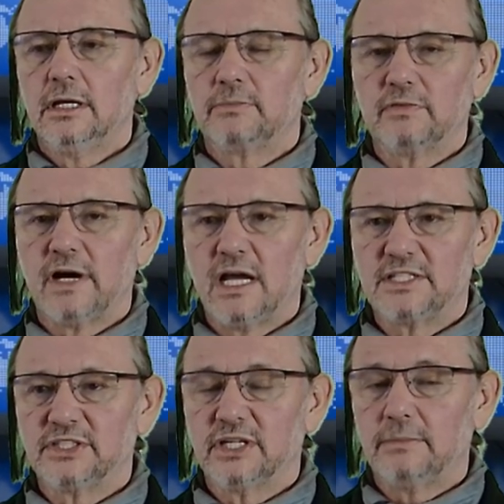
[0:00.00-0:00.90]

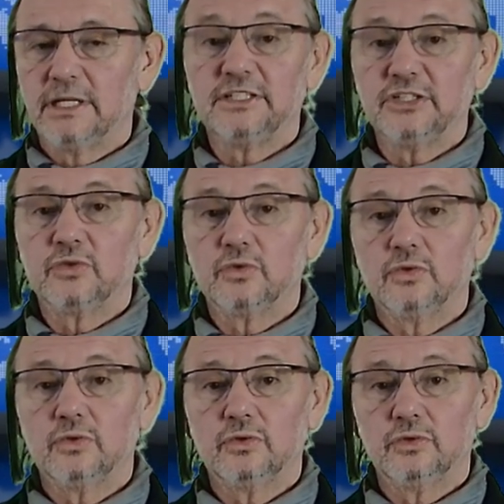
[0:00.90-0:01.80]
provides the ability
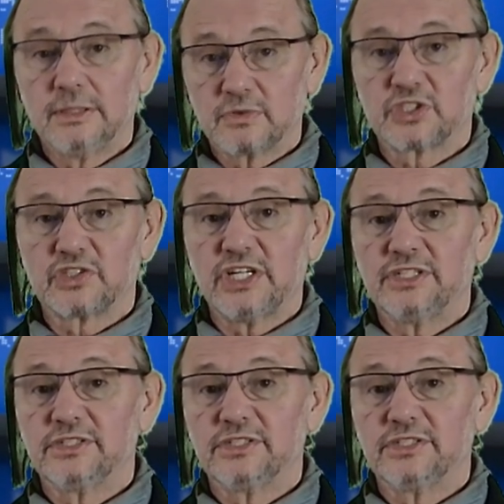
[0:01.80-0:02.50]
to demonstrate